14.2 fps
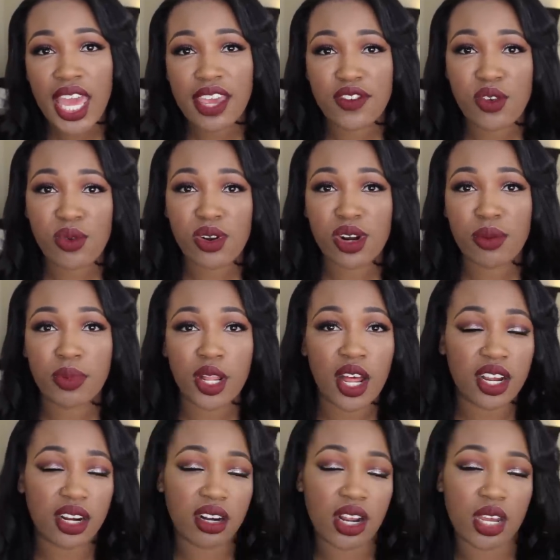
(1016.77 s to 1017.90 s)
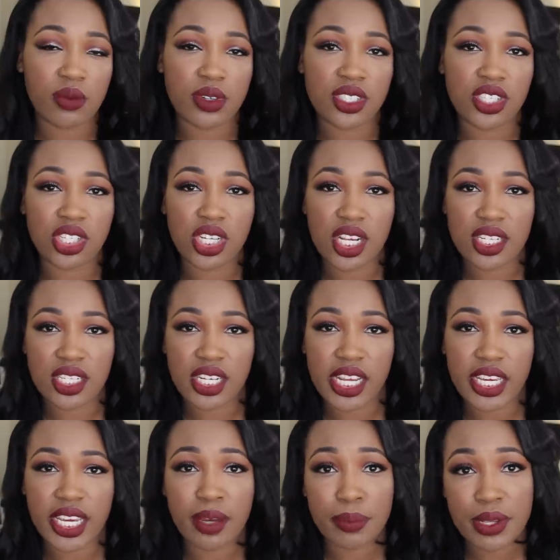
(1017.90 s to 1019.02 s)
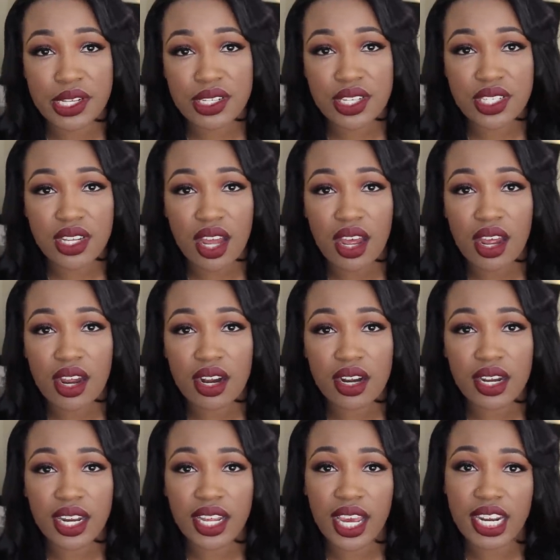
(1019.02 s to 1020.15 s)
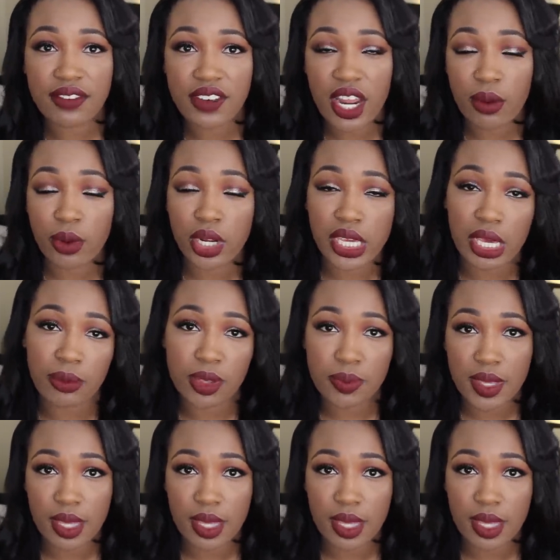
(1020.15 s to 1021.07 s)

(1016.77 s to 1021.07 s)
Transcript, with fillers: If you are a blogger, I would suggest taking a business card and kind of networking with